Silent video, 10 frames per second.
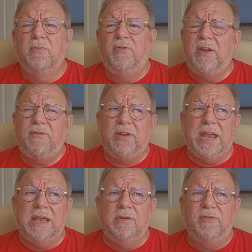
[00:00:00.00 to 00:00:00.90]

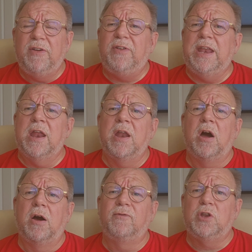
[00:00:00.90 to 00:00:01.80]
and a
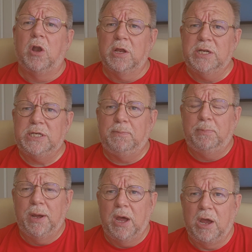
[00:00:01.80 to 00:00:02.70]
half
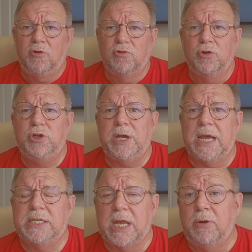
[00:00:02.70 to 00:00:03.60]
per cruise
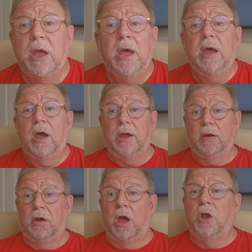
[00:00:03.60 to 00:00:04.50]
share. So
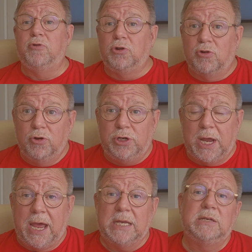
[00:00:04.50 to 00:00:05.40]
100 cruise
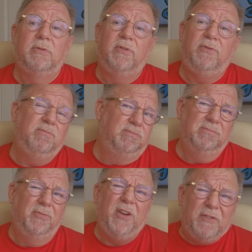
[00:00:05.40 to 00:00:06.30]
shares,
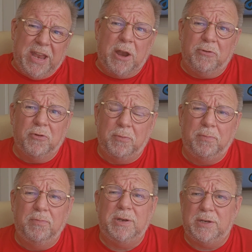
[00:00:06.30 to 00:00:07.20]

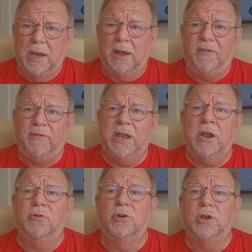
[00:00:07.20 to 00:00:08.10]

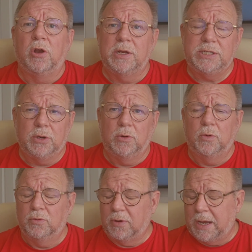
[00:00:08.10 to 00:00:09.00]
$1,500,
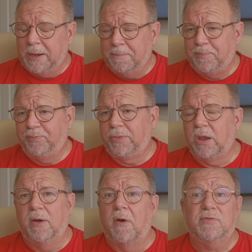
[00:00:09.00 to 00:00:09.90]
or
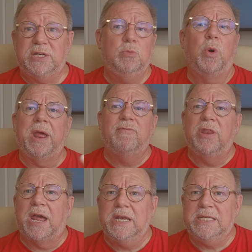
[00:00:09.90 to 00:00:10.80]
obviously whatever
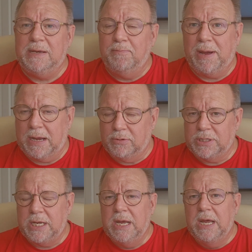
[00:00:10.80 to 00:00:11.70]
that is in pounds.